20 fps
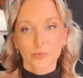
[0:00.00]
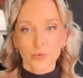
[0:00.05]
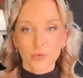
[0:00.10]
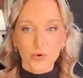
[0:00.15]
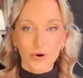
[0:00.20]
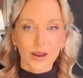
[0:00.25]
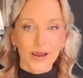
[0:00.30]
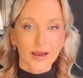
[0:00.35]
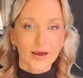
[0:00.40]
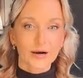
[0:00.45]

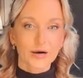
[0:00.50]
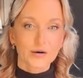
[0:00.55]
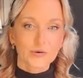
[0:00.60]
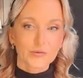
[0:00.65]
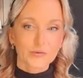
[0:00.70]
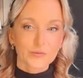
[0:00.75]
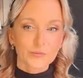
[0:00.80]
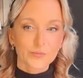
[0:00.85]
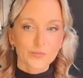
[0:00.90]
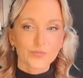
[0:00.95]
poor
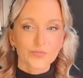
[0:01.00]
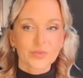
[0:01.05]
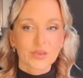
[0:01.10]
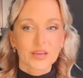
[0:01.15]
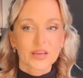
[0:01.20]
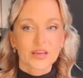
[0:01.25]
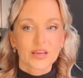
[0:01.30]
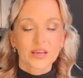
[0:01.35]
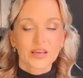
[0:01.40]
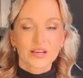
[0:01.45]
health.
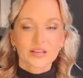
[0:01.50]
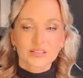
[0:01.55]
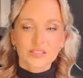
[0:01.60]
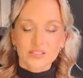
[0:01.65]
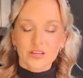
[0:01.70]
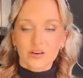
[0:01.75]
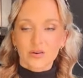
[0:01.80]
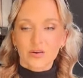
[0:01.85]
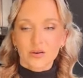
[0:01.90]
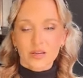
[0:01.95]

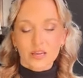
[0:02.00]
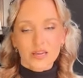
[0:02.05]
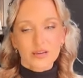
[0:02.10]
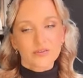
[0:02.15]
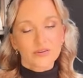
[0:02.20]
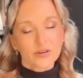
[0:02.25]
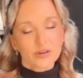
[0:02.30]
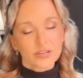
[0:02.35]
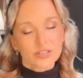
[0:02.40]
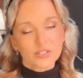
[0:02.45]
So
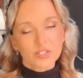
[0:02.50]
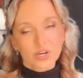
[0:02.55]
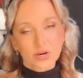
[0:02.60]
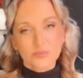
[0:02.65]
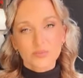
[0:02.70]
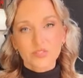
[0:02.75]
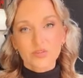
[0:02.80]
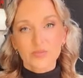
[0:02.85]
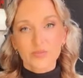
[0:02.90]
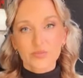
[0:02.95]
in
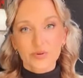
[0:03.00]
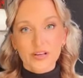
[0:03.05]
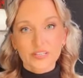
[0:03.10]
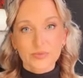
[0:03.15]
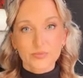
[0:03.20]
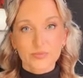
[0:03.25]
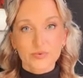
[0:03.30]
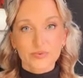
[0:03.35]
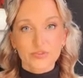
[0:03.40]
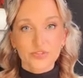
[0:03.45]
terms of
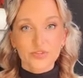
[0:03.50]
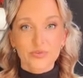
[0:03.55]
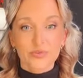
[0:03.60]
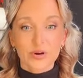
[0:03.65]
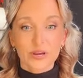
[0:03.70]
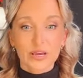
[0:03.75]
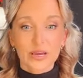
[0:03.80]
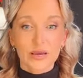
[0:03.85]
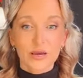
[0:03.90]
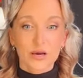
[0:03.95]

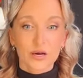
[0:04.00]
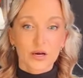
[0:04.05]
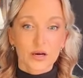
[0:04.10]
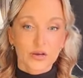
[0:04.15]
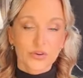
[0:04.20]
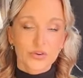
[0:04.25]
respiratory,